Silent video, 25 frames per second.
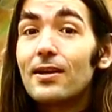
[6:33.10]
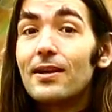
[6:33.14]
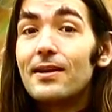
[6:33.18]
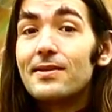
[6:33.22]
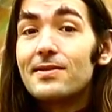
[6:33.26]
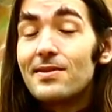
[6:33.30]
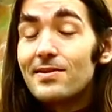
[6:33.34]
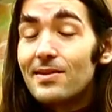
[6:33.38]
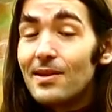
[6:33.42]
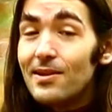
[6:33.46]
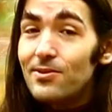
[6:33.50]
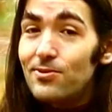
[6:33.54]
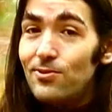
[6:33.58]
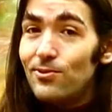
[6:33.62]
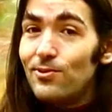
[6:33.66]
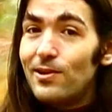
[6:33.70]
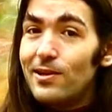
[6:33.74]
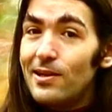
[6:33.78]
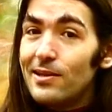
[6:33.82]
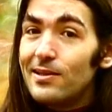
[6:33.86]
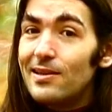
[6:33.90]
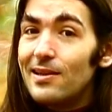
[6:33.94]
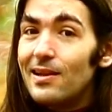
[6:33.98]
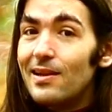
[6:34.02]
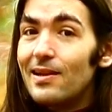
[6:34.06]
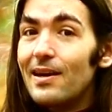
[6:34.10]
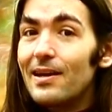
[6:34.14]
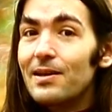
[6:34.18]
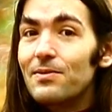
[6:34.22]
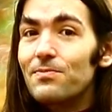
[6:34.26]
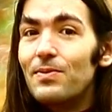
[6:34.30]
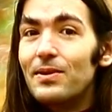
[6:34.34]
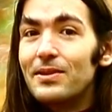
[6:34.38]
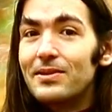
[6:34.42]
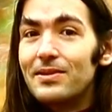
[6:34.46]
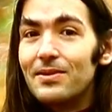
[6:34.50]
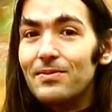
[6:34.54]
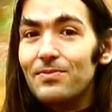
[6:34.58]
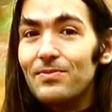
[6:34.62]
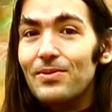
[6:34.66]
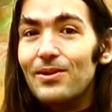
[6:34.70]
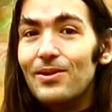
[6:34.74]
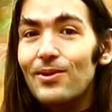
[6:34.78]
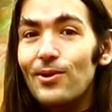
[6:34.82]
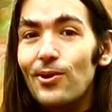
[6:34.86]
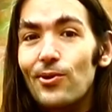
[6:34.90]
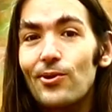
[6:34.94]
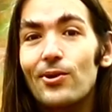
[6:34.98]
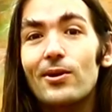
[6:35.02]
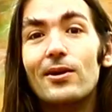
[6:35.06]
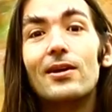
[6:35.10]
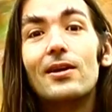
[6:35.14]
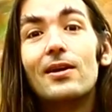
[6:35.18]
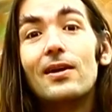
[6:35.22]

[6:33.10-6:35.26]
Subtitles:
hesitate to click the like button below.